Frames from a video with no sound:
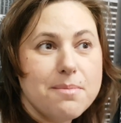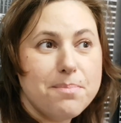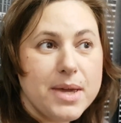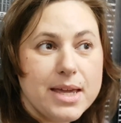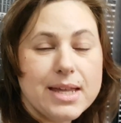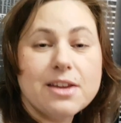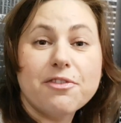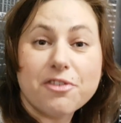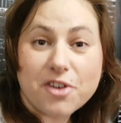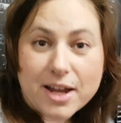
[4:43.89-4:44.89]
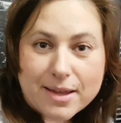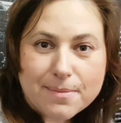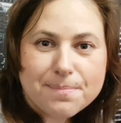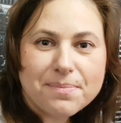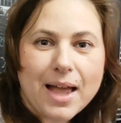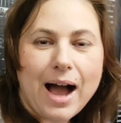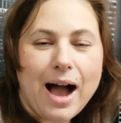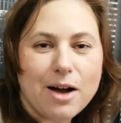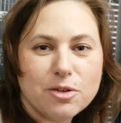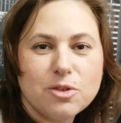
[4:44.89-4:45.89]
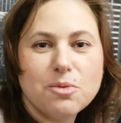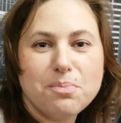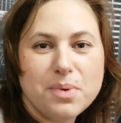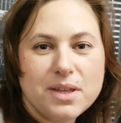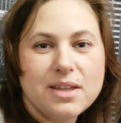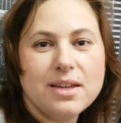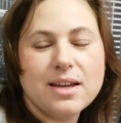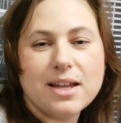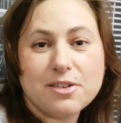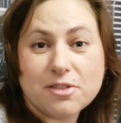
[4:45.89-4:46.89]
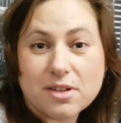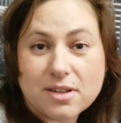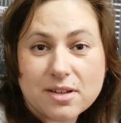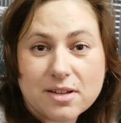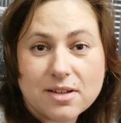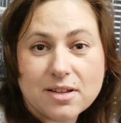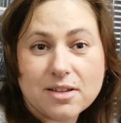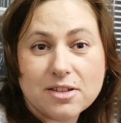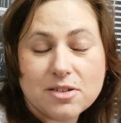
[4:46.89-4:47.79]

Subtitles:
be in a frame, how to be and